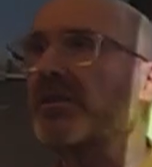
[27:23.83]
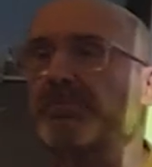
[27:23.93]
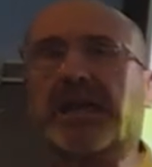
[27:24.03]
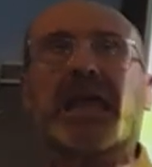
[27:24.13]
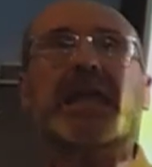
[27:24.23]
the
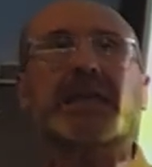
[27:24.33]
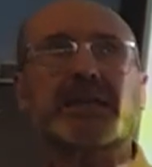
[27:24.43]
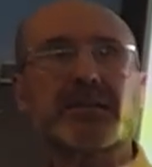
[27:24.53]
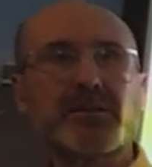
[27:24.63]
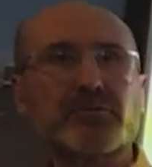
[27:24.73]

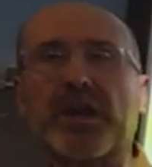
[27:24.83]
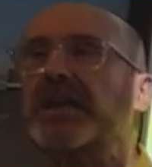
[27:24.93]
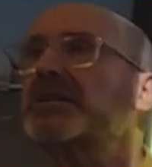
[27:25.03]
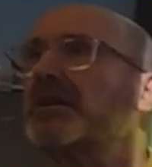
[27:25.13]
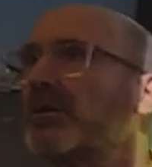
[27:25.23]
plane, the
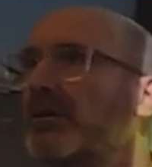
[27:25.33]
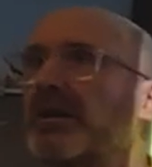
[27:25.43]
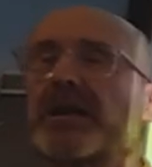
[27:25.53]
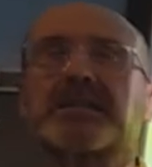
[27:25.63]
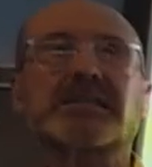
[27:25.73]
radio,
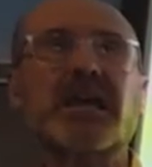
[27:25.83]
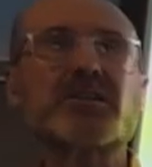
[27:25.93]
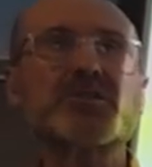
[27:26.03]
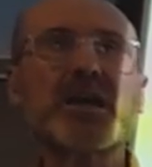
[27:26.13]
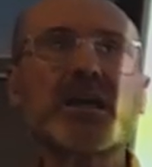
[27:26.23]

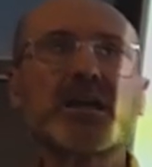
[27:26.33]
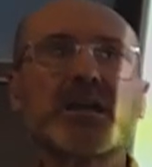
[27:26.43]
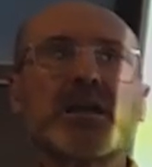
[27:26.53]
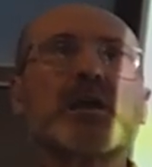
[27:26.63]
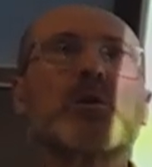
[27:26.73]
etc.,
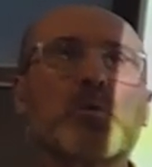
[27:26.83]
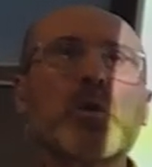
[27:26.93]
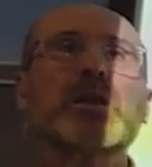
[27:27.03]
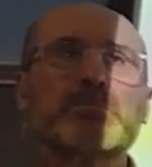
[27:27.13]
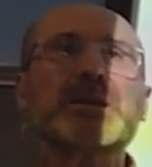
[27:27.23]

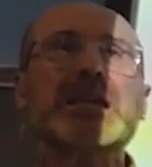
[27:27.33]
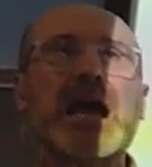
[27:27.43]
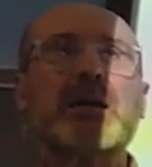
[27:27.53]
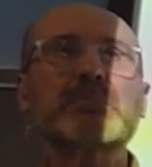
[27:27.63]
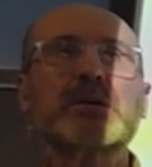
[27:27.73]
will
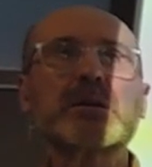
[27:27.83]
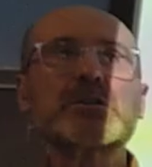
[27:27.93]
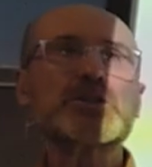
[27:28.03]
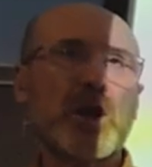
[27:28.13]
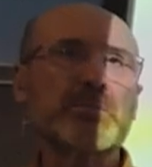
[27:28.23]
become
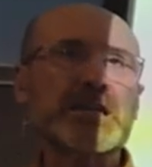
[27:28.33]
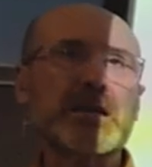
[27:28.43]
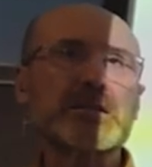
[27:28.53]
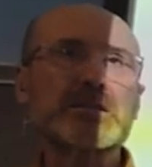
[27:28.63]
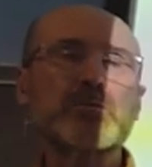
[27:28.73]

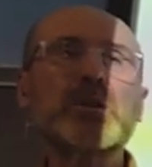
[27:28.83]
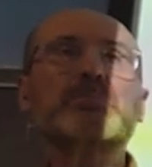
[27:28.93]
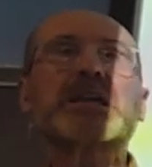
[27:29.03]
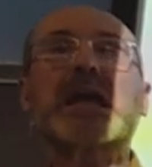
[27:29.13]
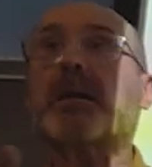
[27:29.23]
dominant, will
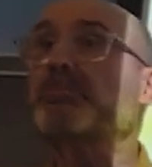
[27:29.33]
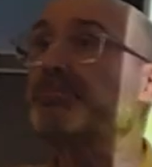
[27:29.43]
become